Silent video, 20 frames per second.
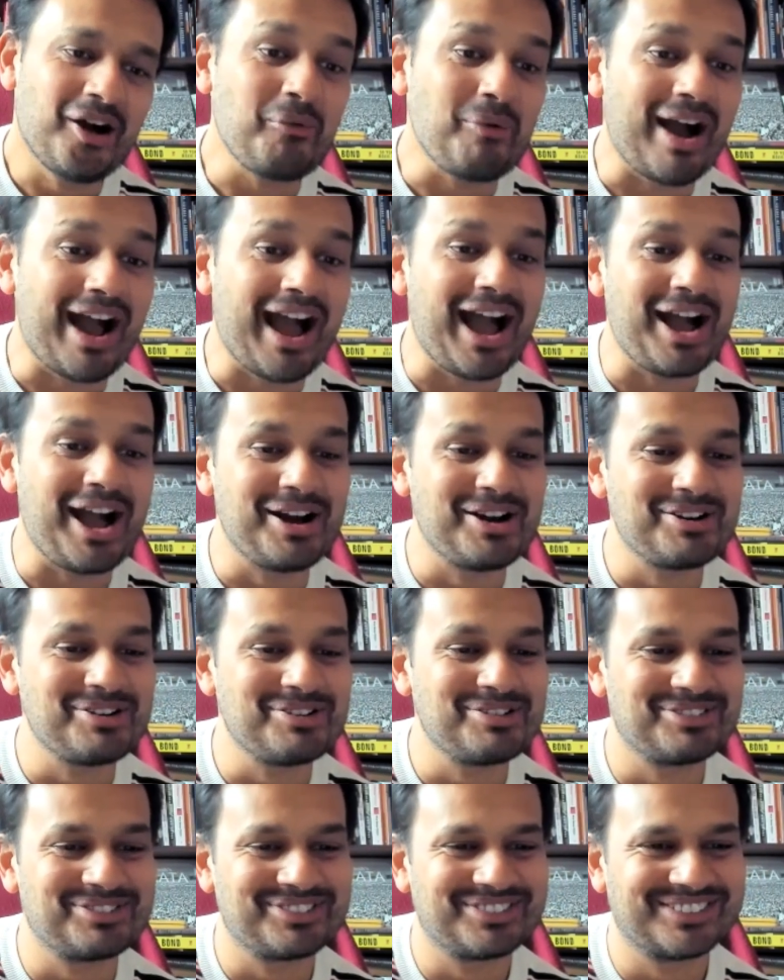Oh wow.
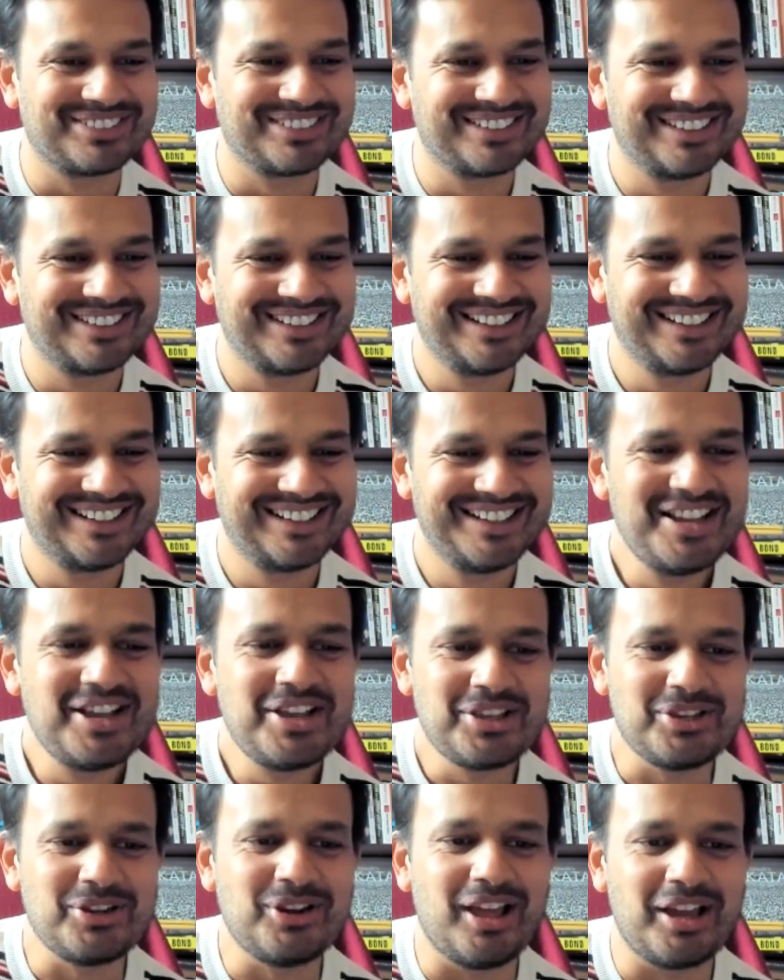
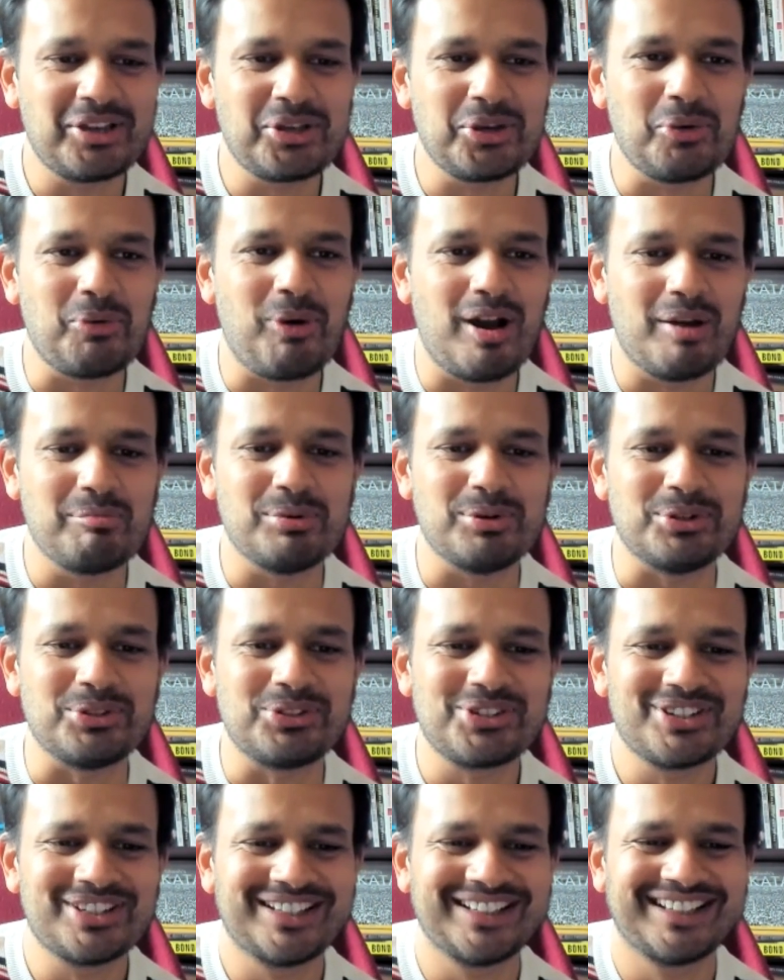You like your
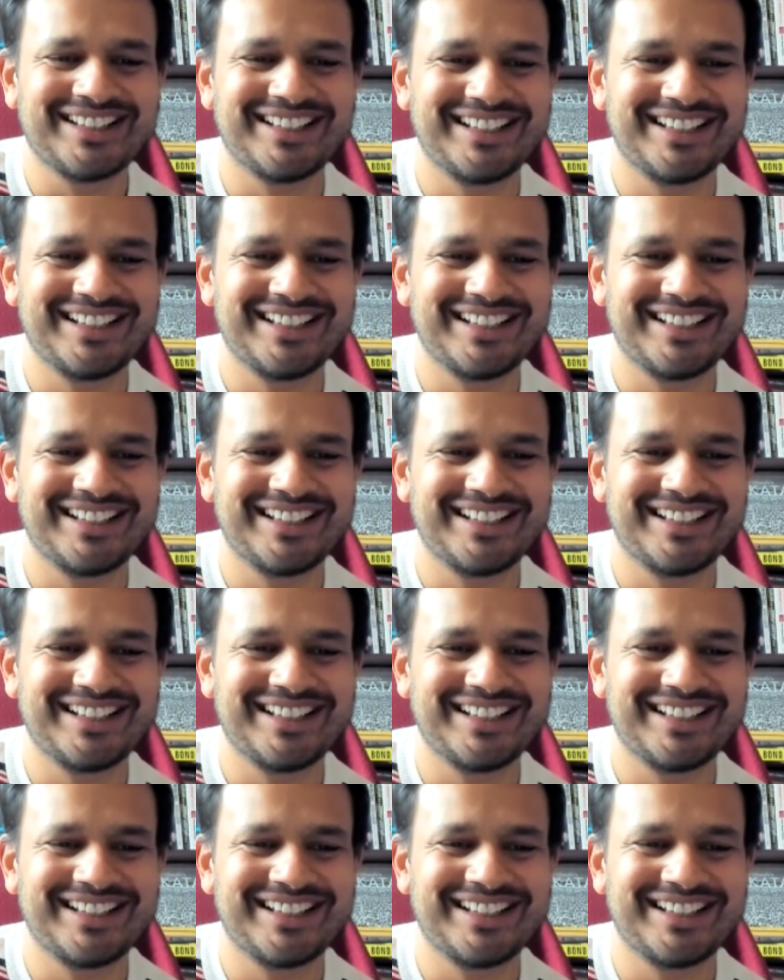whiteboards.